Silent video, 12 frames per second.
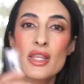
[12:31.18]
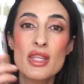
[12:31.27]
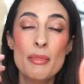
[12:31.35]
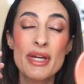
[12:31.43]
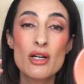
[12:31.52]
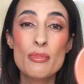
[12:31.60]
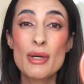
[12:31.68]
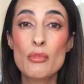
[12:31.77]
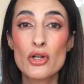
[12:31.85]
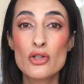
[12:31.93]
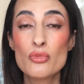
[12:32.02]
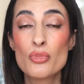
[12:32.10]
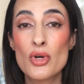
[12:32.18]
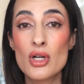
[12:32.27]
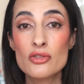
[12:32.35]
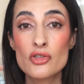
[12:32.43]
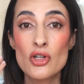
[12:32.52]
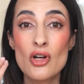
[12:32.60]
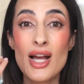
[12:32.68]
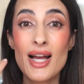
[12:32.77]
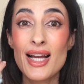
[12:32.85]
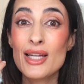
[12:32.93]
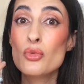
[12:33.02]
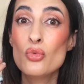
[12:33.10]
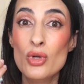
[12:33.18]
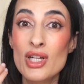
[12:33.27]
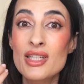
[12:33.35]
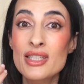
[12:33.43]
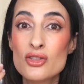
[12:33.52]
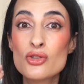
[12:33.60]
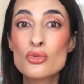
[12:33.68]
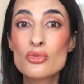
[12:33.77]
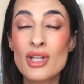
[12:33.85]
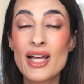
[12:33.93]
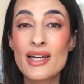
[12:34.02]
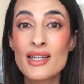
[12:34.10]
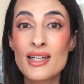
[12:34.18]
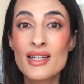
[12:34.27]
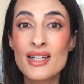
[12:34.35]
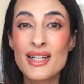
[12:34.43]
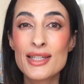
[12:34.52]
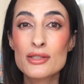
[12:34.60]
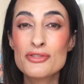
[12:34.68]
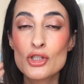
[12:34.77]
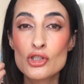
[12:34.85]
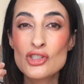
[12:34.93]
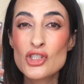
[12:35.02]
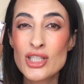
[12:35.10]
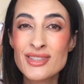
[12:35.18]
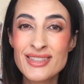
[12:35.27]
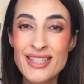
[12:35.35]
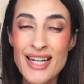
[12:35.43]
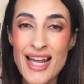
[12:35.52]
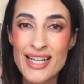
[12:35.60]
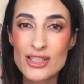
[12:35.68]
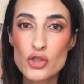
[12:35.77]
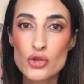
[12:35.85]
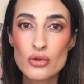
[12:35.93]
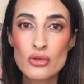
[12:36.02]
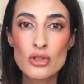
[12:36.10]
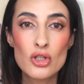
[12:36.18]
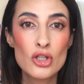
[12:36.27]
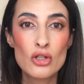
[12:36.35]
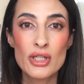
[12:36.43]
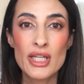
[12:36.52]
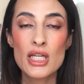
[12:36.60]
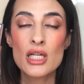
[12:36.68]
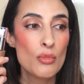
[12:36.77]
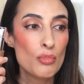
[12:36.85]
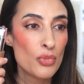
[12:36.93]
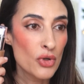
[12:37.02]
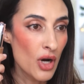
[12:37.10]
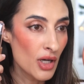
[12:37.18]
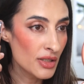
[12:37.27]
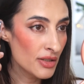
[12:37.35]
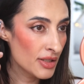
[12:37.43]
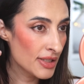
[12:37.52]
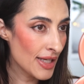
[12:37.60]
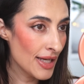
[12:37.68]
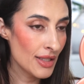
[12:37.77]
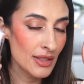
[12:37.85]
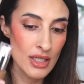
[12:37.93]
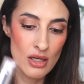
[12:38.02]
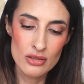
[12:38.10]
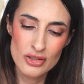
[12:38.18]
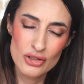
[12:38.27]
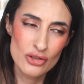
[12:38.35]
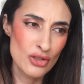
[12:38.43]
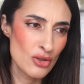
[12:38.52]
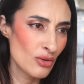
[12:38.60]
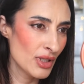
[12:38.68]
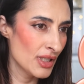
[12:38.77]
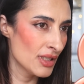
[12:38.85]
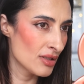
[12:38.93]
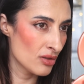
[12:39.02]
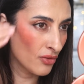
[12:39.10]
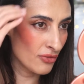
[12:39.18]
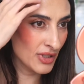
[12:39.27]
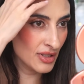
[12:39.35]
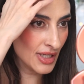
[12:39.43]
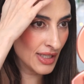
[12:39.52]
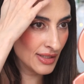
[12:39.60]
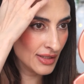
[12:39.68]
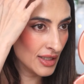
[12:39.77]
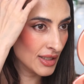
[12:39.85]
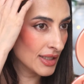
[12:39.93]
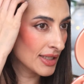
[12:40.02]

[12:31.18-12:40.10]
The Makeup by Mario bronzer, I really do like it. It gives you such a natural looking bronze, and the undertone is fantastic.